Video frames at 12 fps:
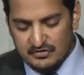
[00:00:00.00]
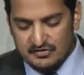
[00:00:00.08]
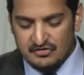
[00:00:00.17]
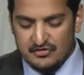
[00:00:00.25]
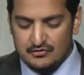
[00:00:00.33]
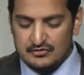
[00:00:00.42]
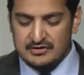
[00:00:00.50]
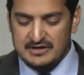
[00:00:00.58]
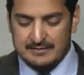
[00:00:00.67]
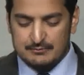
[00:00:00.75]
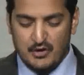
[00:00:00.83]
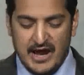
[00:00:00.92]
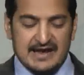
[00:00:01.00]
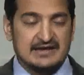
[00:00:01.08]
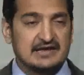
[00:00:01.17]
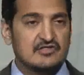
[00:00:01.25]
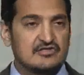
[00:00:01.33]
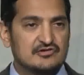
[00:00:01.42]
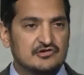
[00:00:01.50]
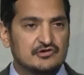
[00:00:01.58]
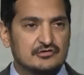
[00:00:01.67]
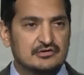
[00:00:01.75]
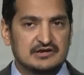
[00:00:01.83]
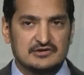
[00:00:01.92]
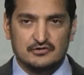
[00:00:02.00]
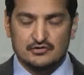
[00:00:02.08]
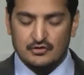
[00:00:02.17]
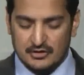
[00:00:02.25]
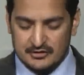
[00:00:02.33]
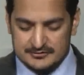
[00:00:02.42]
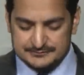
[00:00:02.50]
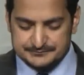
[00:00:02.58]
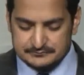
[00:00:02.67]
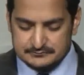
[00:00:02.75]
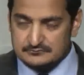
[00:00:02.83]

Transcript: She was a student at Pratt Institute in New York.